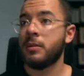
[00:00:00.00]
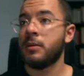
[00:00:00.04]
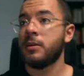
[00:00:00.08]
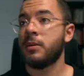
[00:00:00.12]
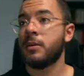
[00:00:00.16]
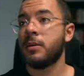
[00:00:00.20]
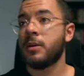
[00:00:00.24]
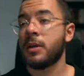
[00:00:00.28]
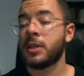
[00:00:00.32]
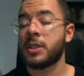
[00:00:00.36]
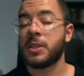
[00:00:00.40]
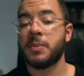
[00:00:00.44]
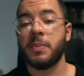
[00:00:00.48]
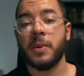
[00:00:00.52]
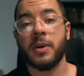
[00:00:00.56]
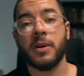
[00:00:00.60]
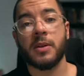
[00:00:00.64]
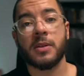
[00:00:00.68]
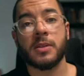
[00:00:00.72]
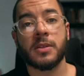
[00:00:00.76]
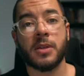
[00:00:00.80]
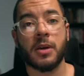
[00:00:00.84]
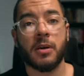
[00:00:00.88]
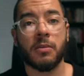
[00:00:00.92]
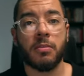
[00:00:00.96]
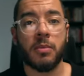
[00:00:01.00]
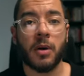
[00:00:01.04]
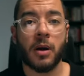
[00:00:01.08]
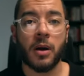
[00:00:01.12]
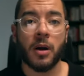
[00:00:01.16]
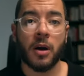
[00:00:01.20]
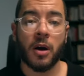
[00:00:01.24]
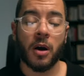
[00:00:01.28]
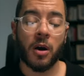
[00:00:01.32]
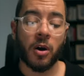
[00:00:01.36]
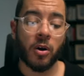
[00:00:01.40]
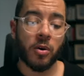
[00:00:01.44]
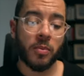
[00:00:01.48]
experience, I
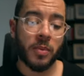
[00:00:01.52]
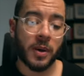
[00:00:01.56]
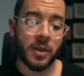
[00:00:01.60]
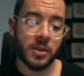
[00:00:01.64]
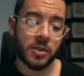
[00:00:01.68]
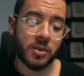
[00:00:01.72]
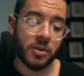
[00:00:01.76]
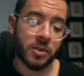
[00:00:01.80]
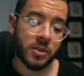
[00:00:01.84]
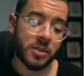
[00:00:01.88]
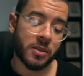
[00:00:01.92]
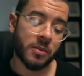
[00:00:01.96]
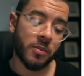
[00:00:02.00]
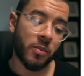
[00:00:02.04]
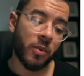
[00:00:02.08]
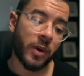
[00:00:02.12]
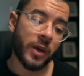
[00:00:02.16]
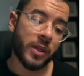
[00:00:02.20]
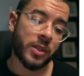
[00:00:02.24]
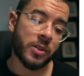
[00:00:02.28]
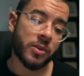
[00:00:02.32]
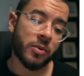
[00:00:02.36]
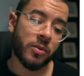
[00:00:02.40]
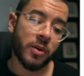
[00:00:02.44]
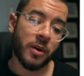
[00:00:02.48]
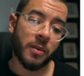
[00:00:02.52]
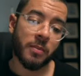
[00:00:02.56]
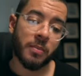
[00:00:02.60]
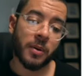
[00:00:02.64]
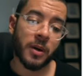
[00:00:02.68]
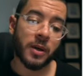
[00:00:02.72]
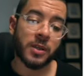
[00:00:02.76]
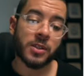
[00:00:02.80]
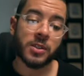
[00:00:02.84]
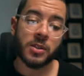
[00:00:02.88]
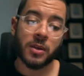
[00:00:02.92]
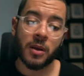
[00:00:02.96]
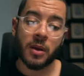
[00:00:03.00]
hope, has got some weight to it, but
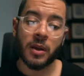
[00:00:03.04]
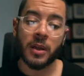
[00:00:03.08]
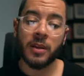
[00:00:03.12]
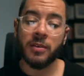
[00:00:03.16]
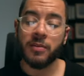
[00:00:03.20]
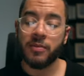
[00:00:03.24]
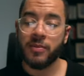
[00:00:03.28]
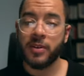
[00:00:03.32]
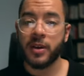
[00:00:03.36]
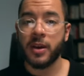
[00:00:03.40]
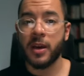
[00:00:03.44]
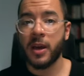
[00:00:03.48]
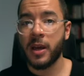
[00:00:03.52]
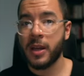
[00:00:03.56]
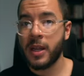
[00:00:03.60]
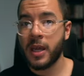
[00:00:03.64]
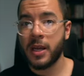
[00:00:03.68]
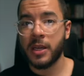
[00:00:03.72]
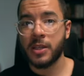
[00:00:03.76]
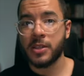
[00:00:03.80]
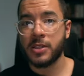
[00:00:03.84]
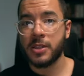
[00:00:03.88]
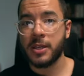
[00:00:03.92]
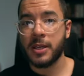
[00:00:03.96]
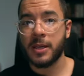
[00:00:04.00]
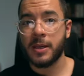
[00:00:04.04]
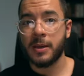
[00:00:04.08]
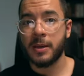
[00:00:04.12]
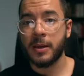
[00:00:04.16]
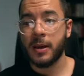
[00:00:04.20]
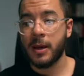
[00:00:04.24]
certainly vigor and energy.